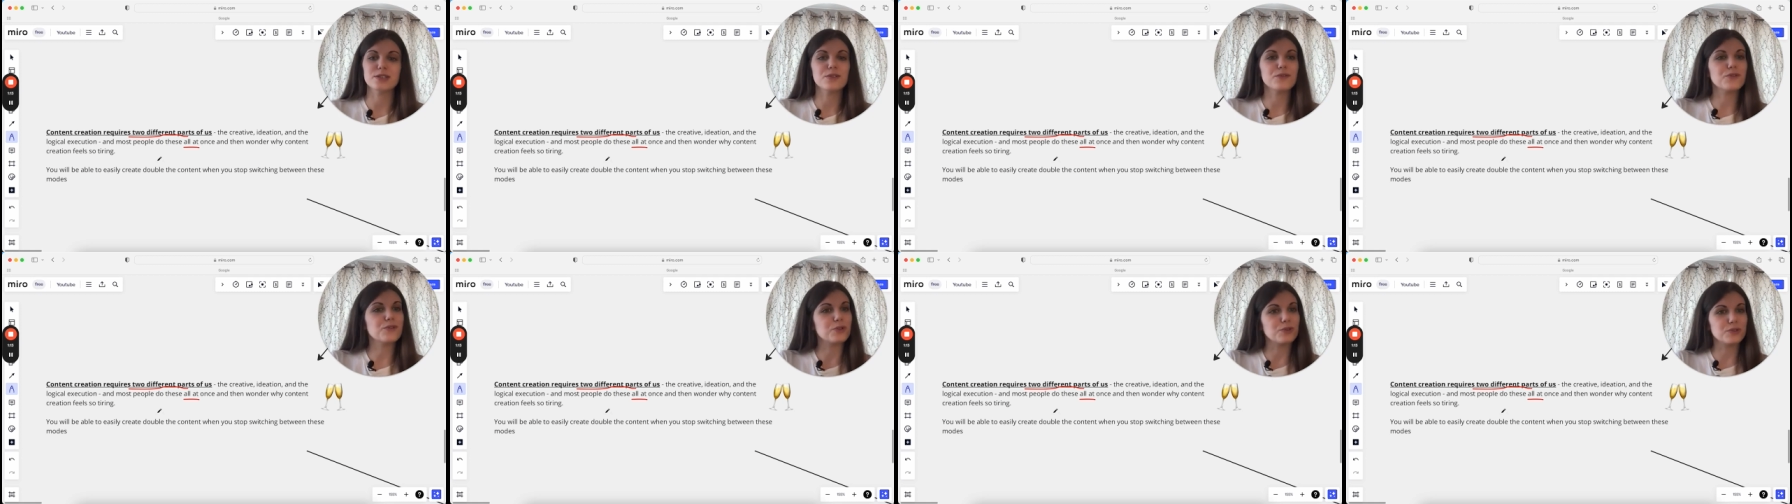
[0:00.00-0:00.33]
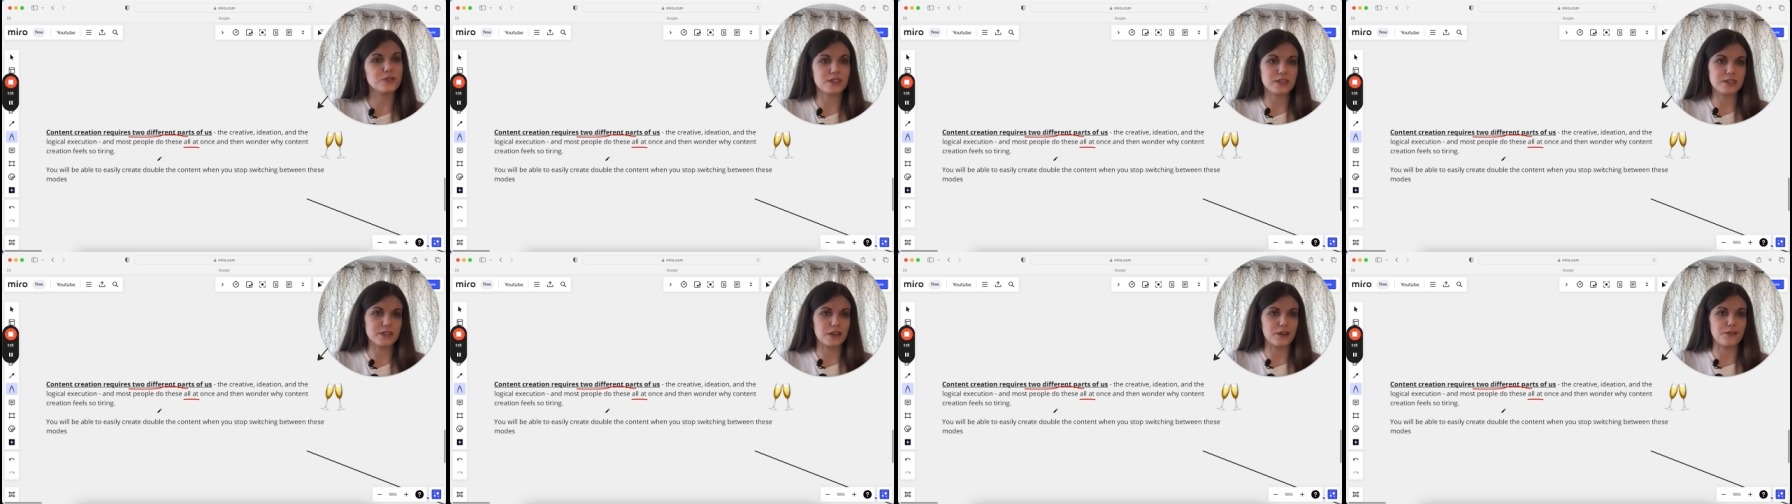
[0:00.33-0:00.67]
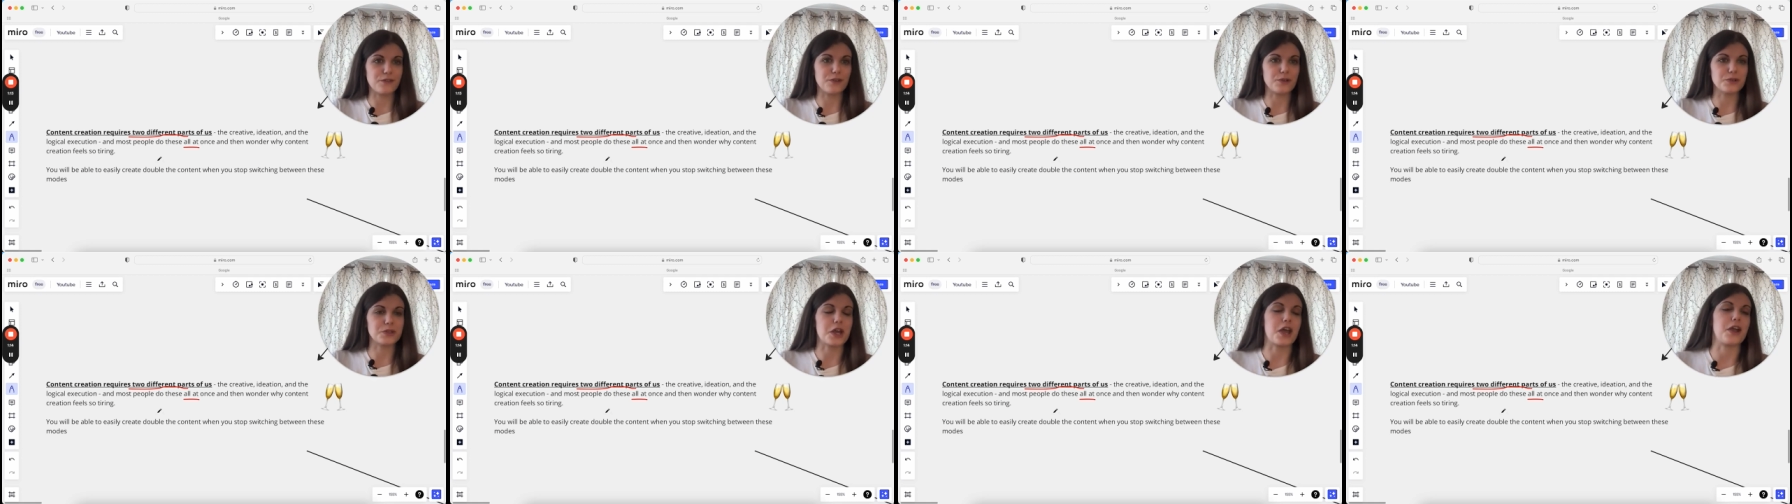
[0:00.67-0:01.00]
So of course it's going
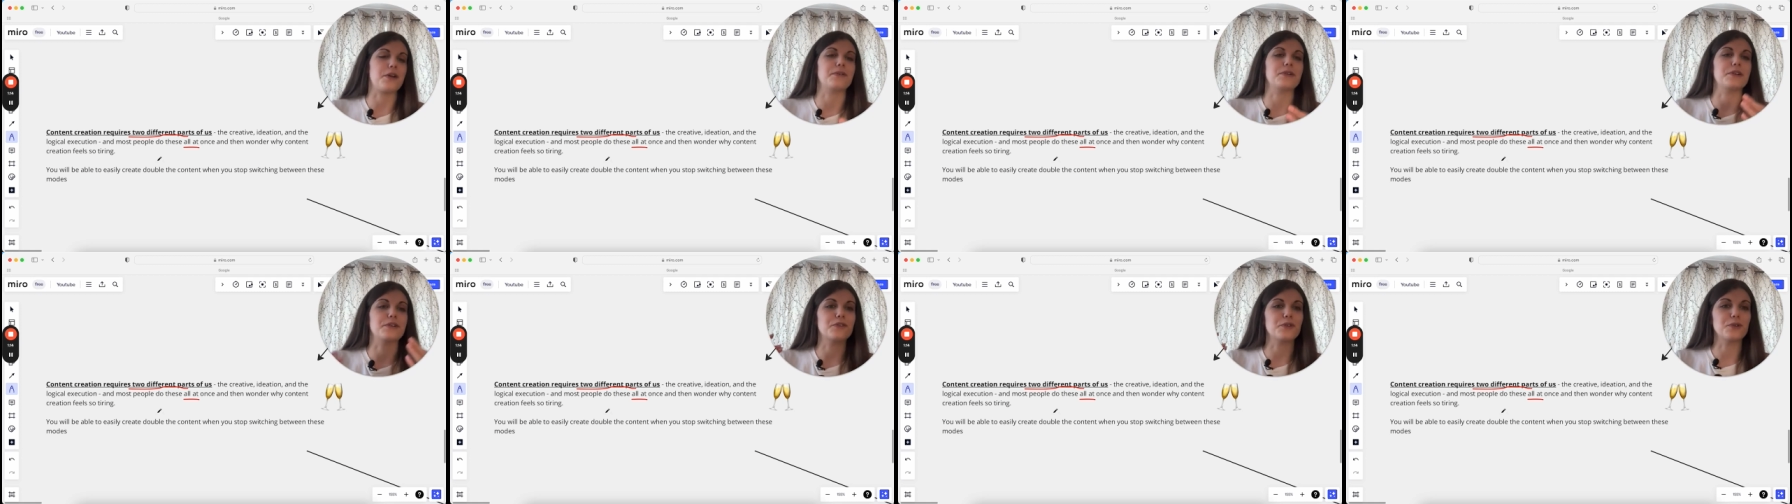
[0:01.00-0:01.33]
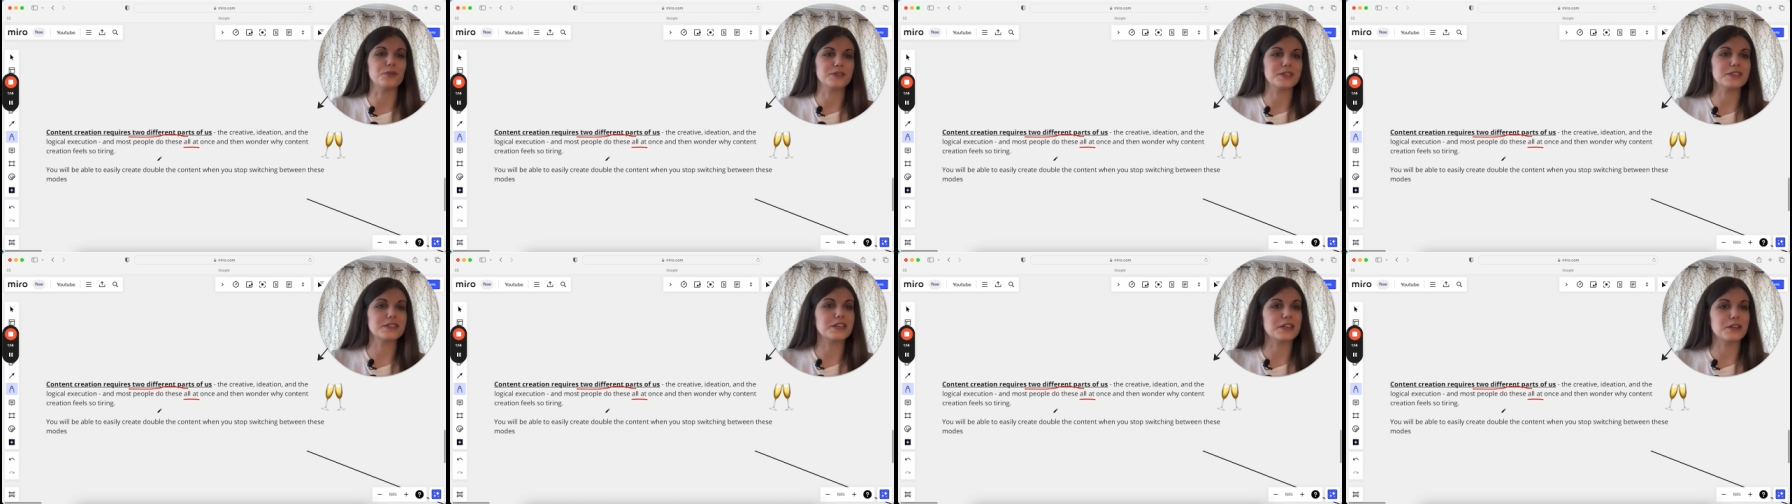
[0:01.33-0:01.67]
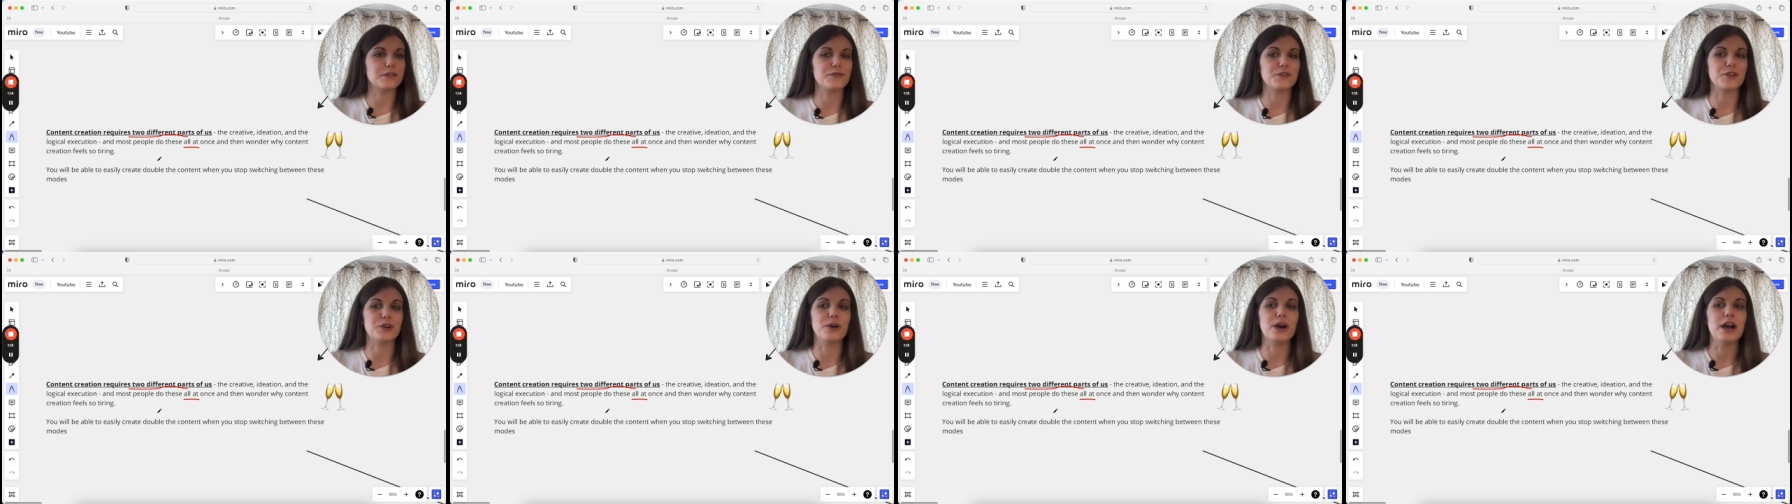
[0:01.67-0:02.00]
to feel tiring. Of course it's
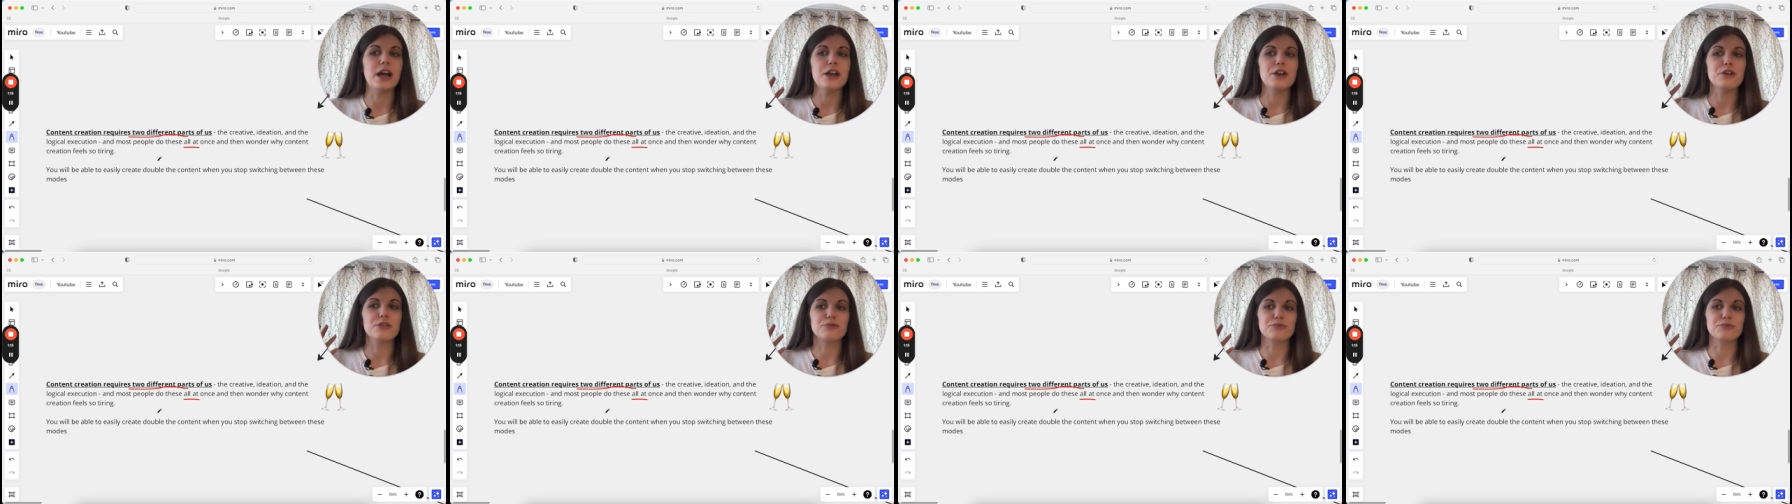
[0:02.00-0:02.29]
going to feel